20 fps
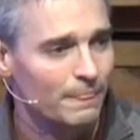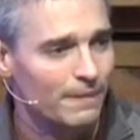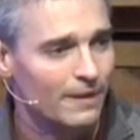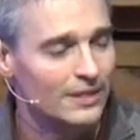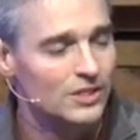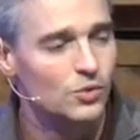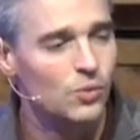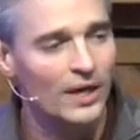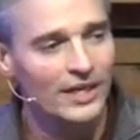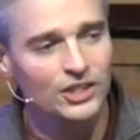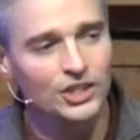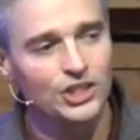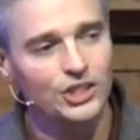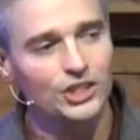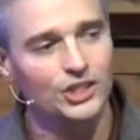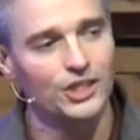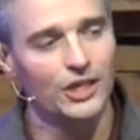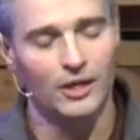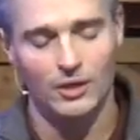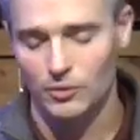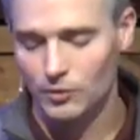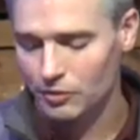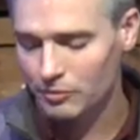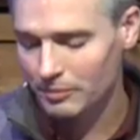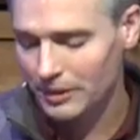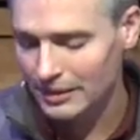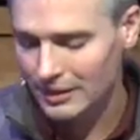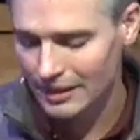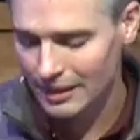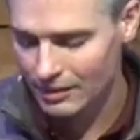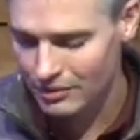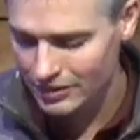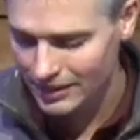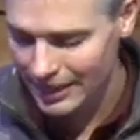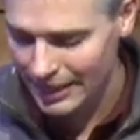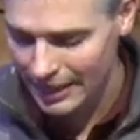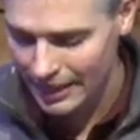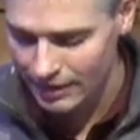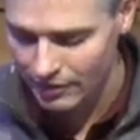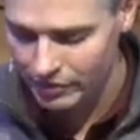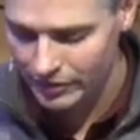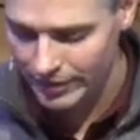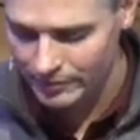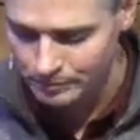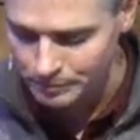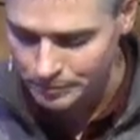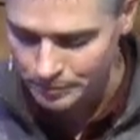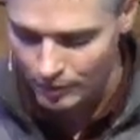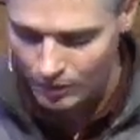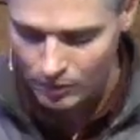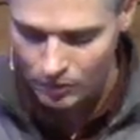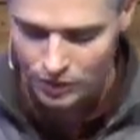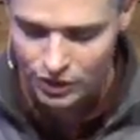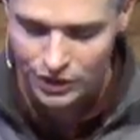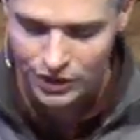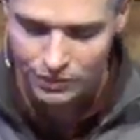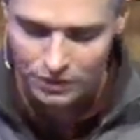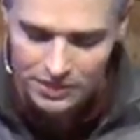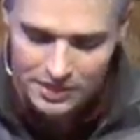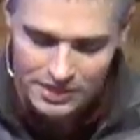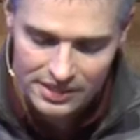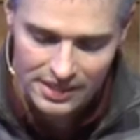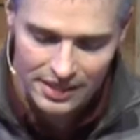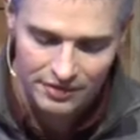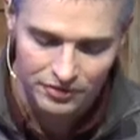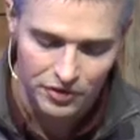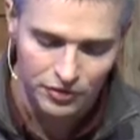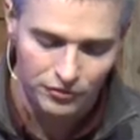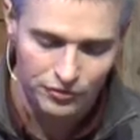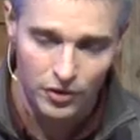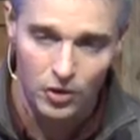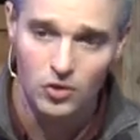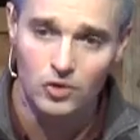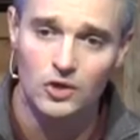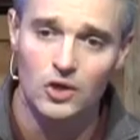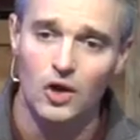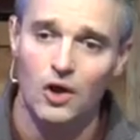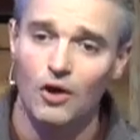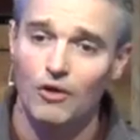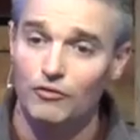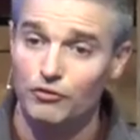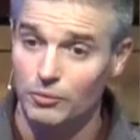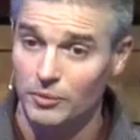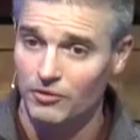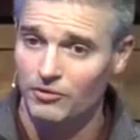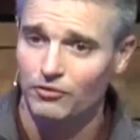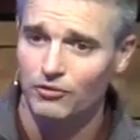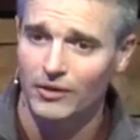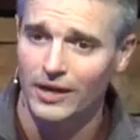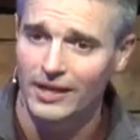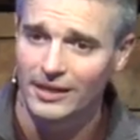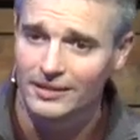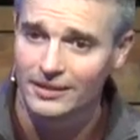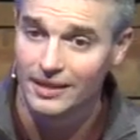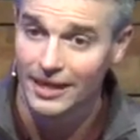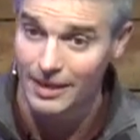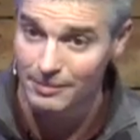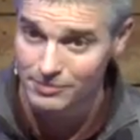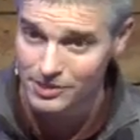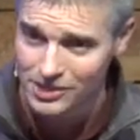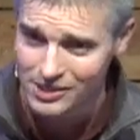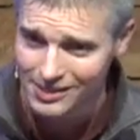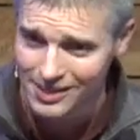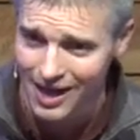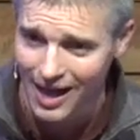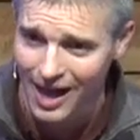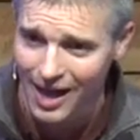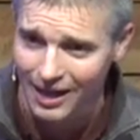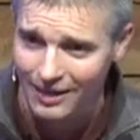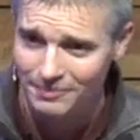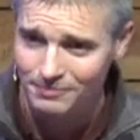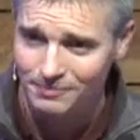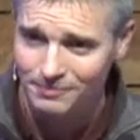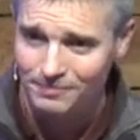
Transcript: That's why she shared with me the other day that when she received a phone call from a friend named Scott,